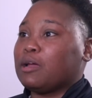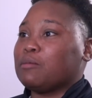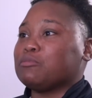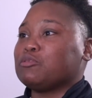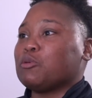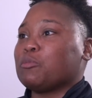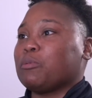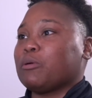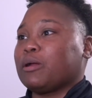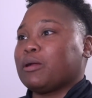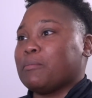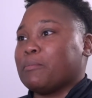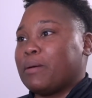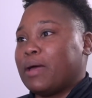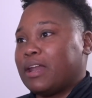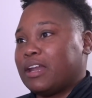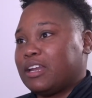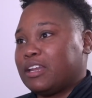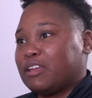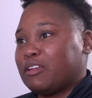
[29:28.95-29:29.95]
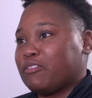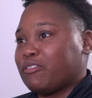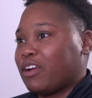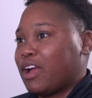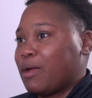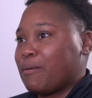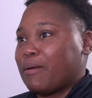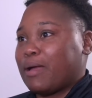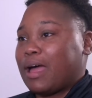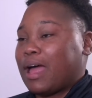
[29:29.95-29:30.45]
I'm super competitive.
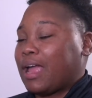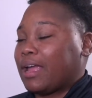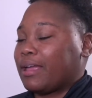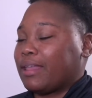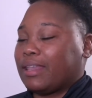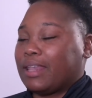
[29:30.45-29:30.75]
I